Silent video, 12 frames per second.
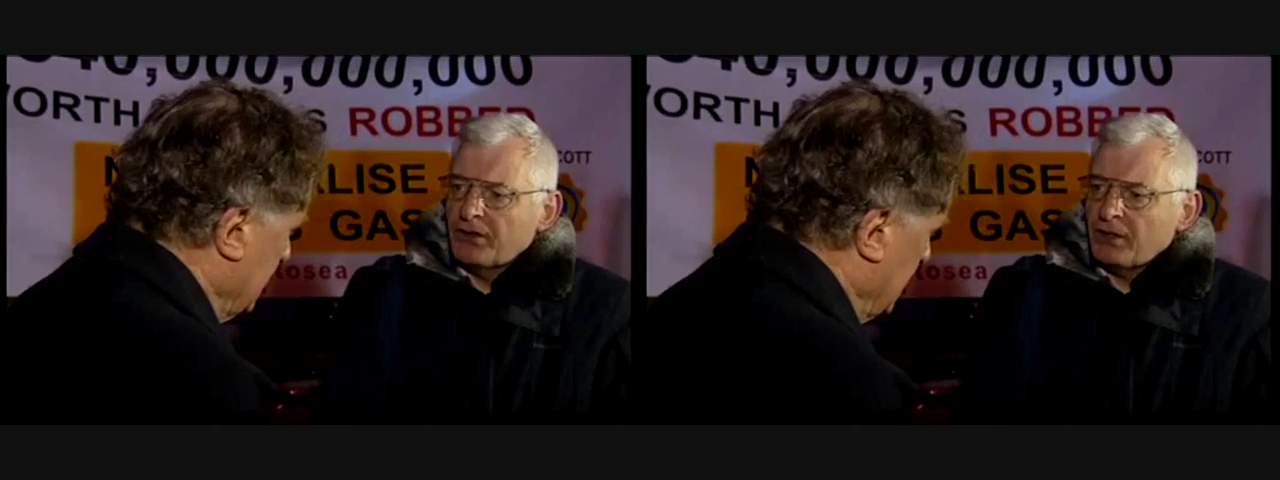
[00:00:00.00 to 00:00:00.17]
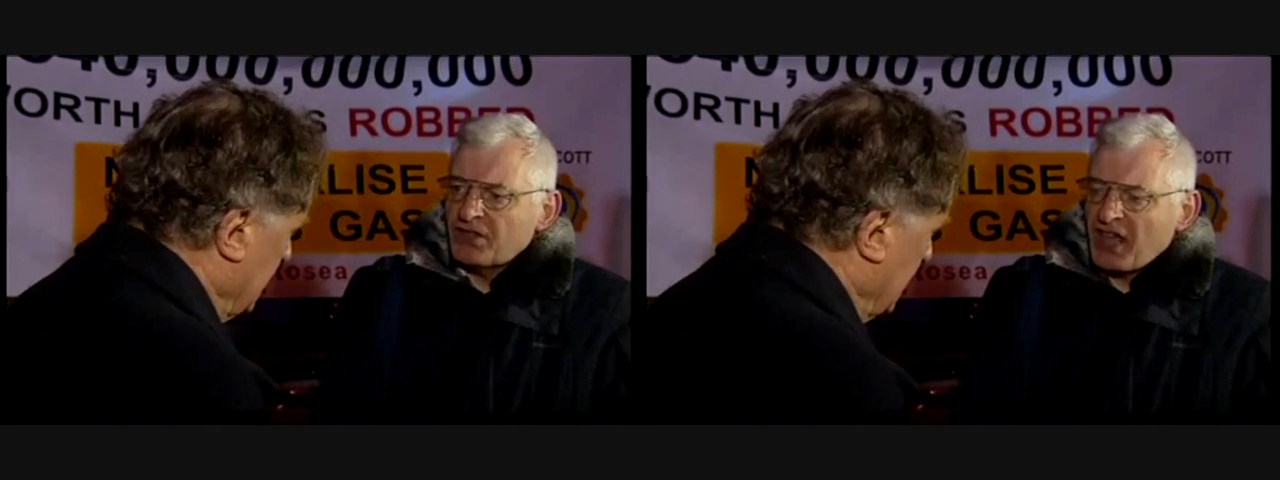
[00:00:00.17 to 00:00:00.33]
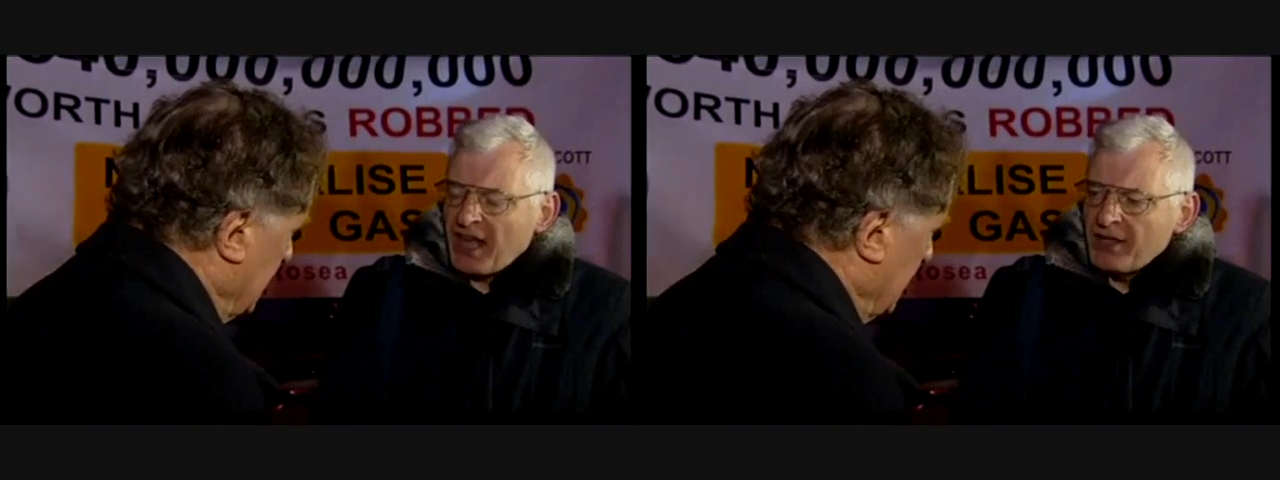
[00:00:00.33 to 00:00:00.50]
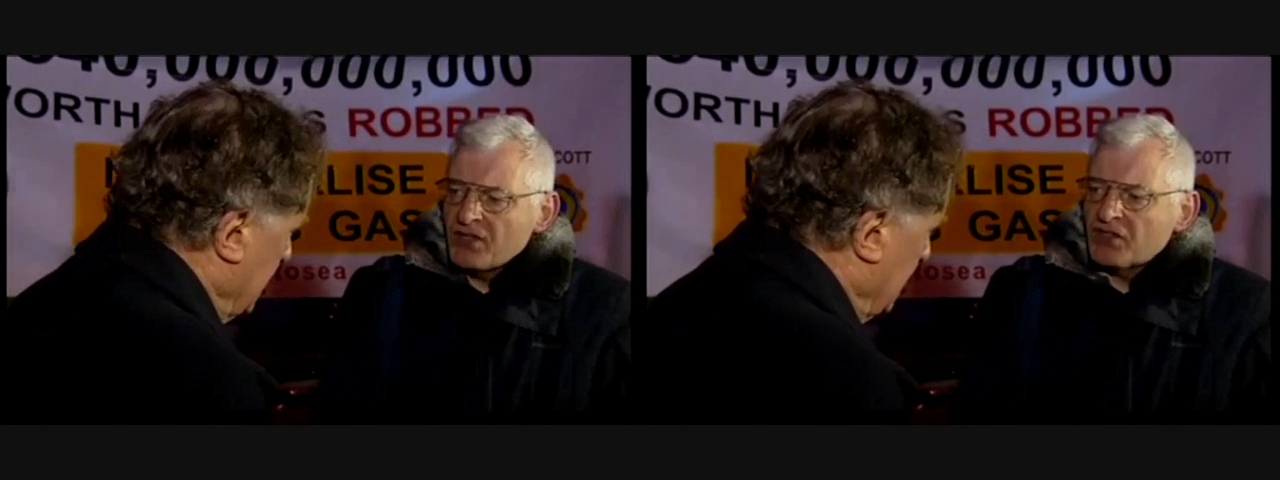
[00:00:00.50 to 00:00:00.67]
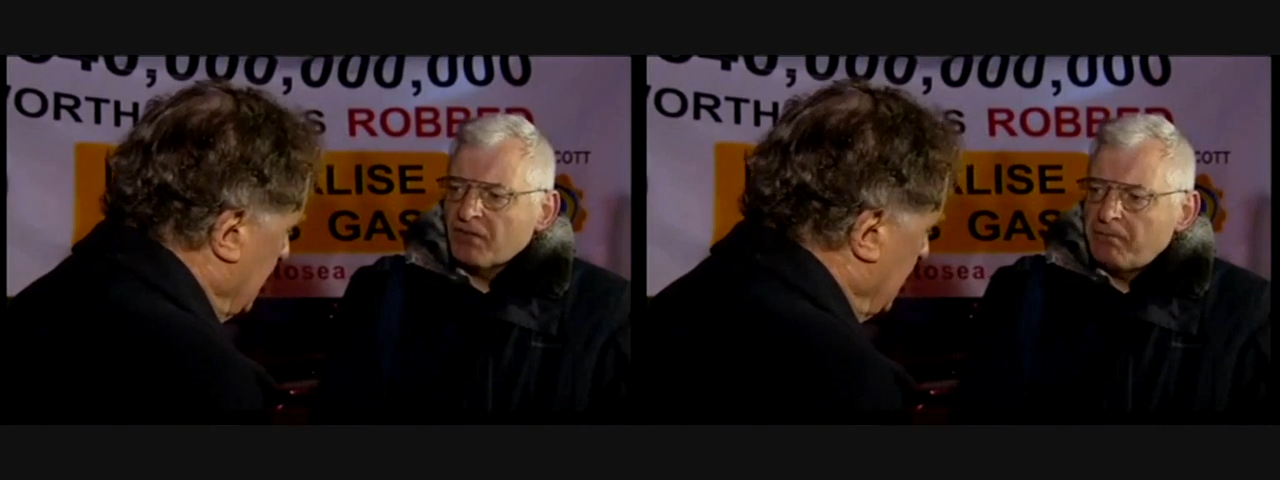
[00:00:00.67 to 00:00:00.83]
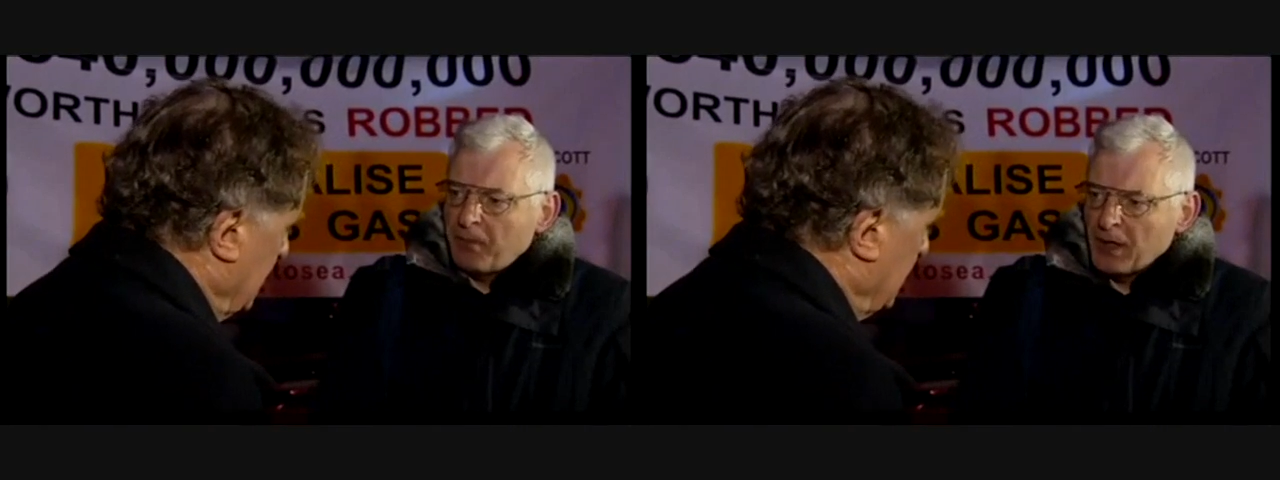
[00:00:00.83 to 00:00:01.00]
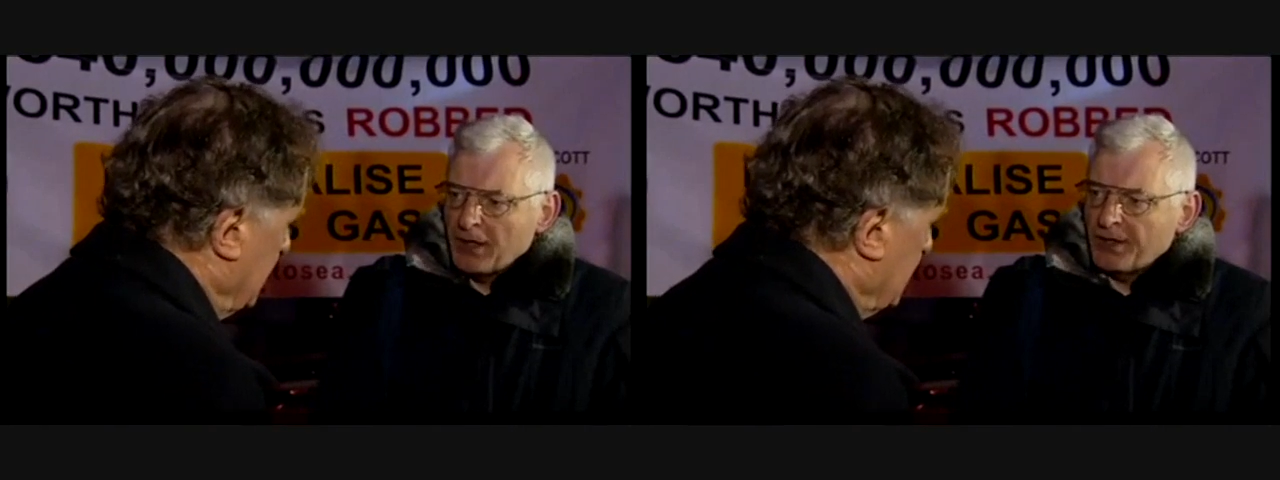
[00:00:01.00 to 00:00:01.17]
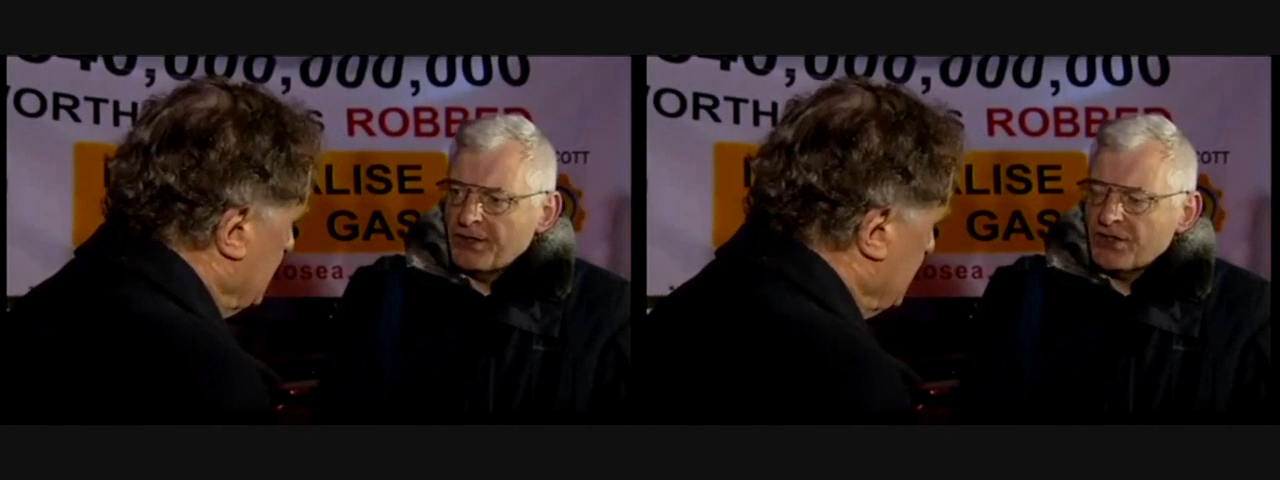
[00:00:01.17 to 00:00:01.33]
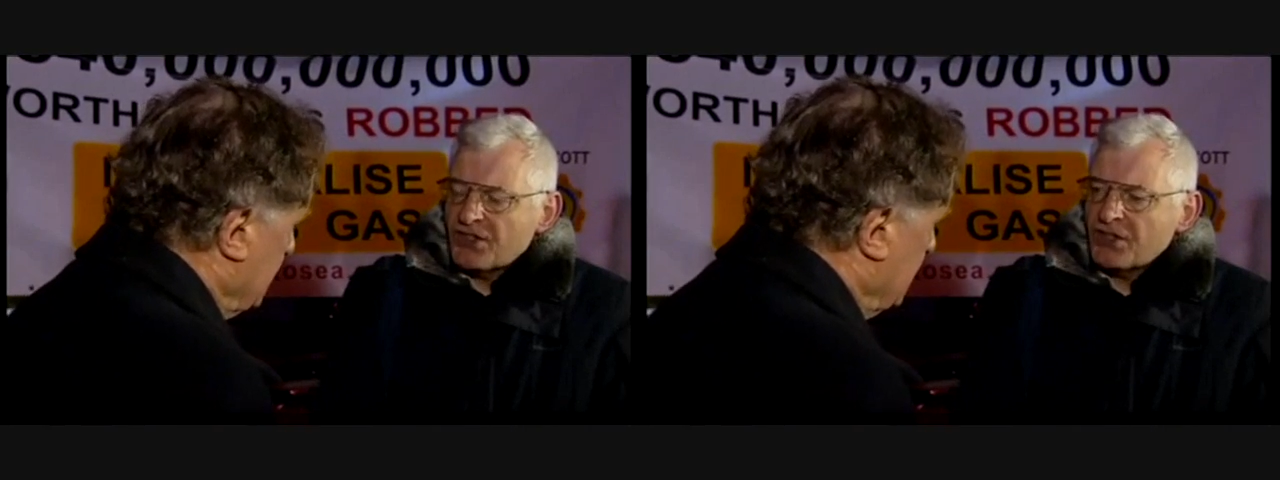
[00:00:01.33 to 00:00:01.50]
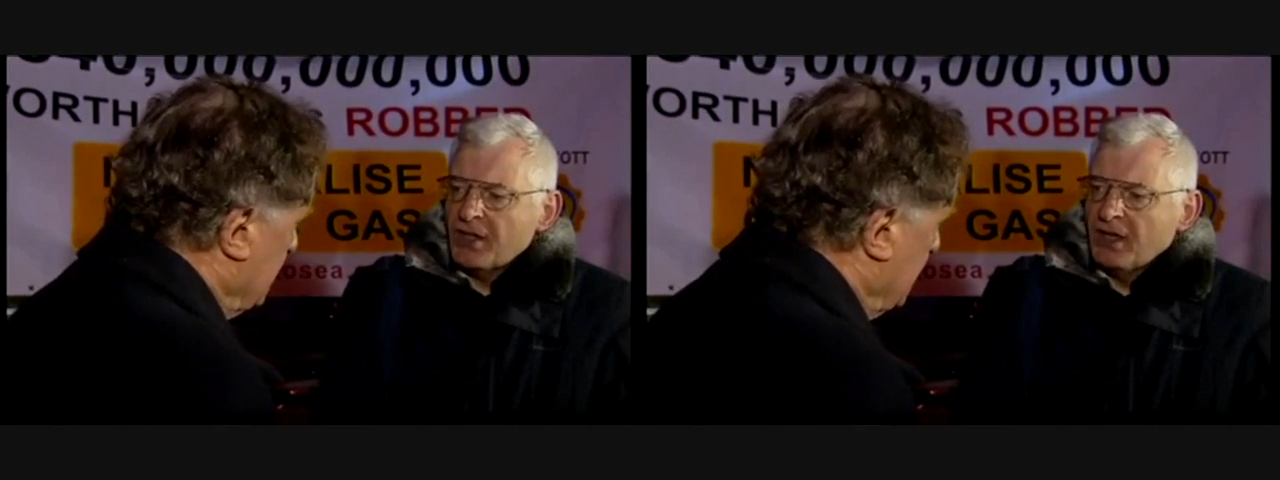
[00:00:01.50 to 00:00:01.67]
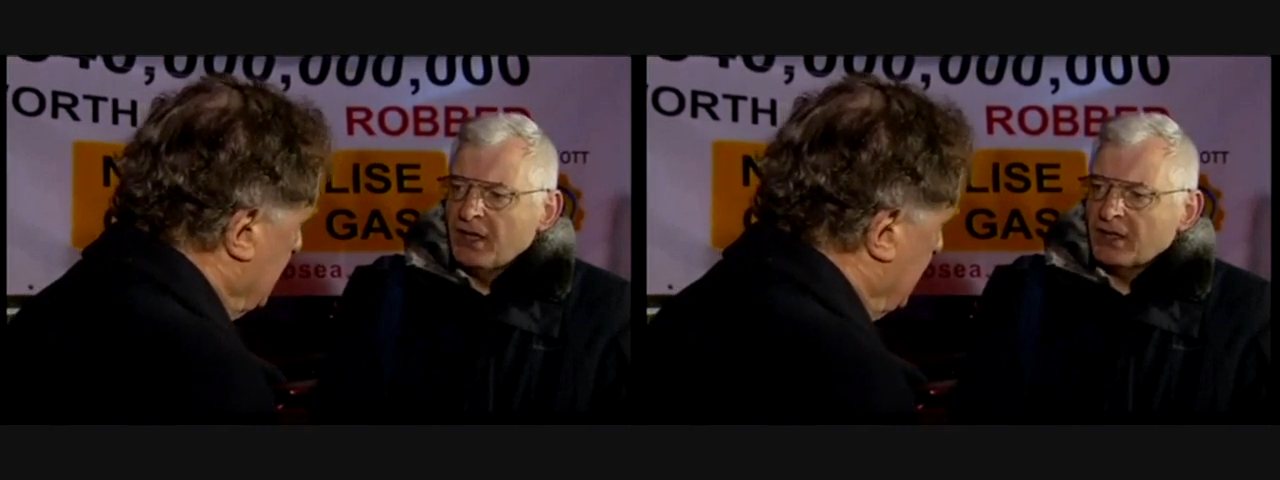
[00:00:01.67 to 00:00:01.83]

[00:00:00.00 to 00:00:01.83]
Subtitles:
the tens of billions